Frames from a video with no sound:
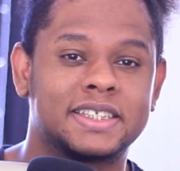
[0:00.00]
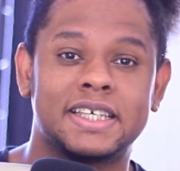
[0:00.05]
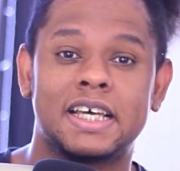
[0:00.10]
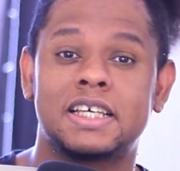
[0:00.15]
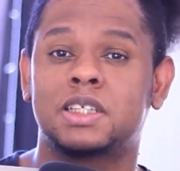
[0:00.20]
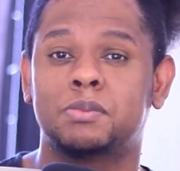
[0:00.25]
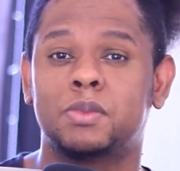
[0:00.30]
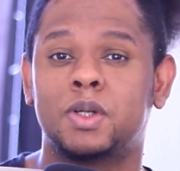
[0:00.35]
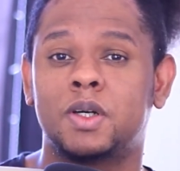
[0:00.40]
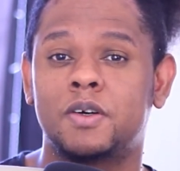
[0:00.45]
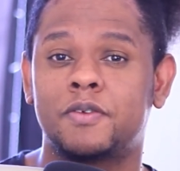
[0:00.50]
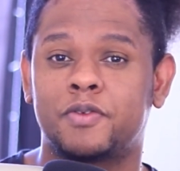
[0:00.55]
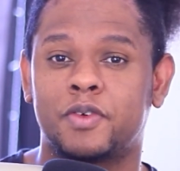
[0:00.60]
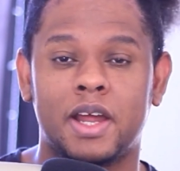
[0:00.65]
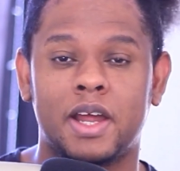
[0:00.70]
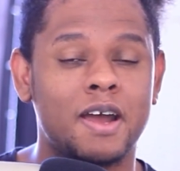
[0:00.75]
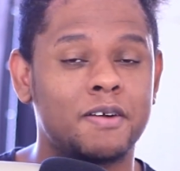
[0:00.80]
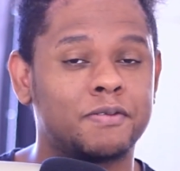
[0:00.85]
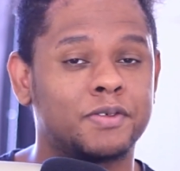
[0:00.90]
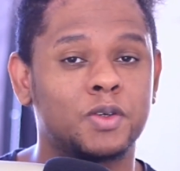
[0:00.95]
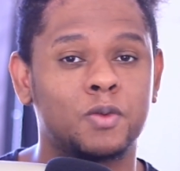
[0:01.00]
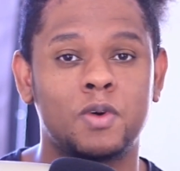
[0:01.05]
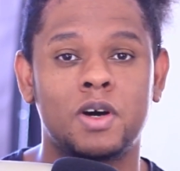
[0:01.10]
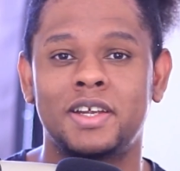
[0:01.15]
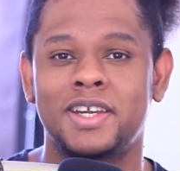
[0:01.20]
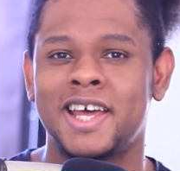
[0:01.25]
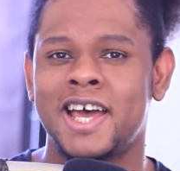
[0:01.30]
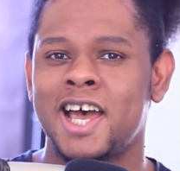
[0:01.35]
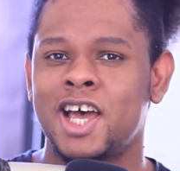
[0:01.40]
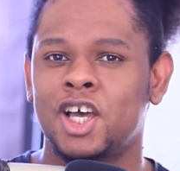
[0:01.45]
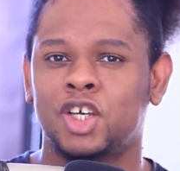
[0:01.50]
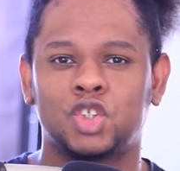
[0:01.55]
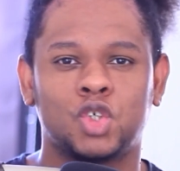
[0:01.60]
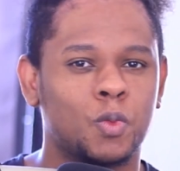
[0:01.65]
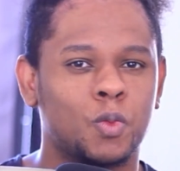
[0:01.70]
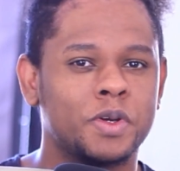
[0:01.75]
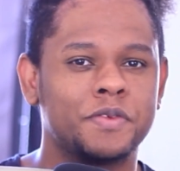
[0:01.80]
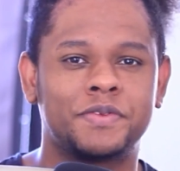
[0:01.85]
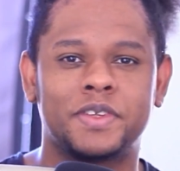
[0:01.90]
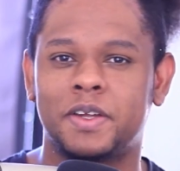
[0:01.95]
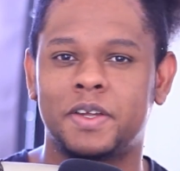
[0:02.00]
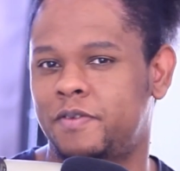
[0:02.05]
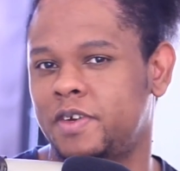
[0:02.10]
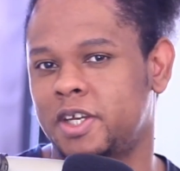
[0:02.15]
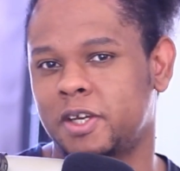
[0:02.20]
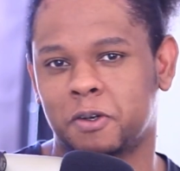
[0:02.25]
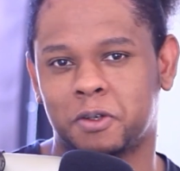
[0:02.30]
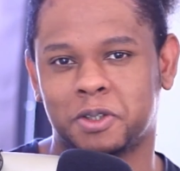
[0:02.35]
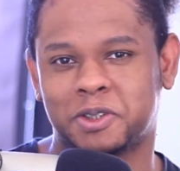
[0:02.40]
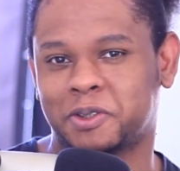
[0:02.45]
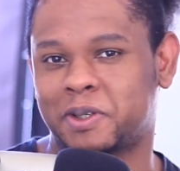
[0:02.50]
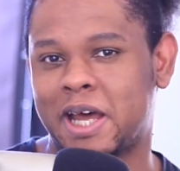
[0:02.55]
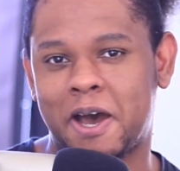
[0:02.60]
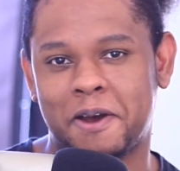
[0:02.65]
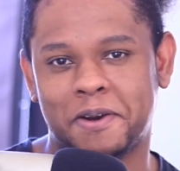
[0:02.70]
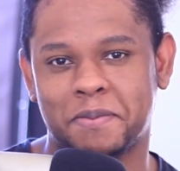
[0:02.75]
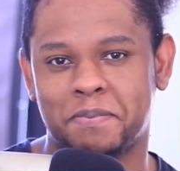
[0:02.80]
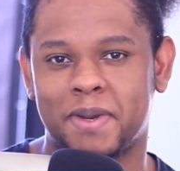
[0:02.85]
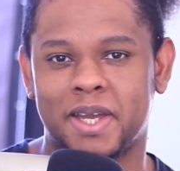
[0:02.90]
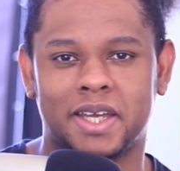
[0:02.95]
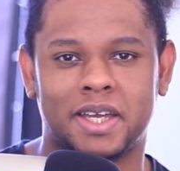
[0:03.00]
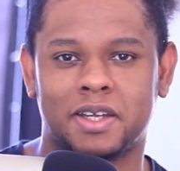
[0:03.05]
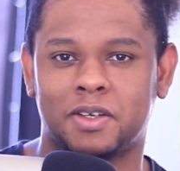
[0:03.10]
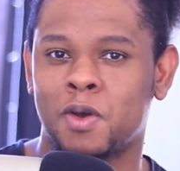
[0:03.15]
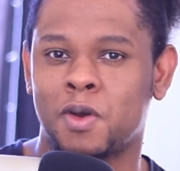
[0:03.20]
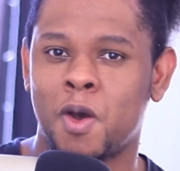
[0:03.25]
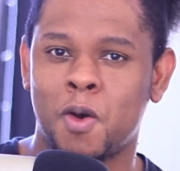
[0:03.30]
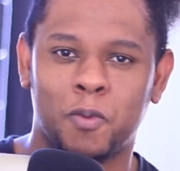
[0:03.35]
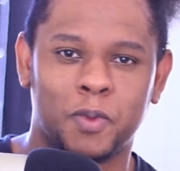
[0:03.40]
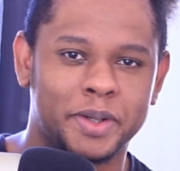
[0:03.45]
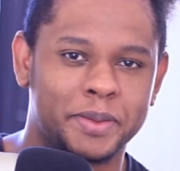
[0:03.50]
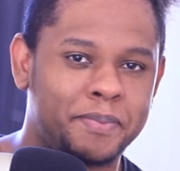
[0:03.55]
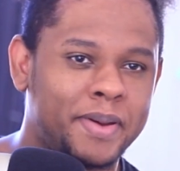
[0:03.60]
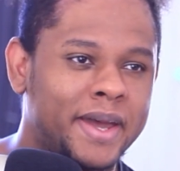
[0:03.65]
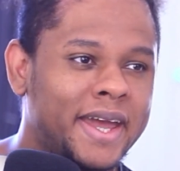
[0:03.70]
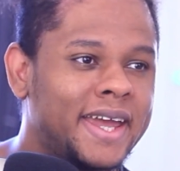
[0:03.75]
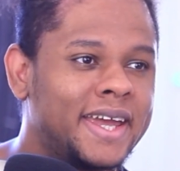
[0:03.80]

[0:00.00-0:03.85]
accessible for everyone. So we've done videos on how to make it with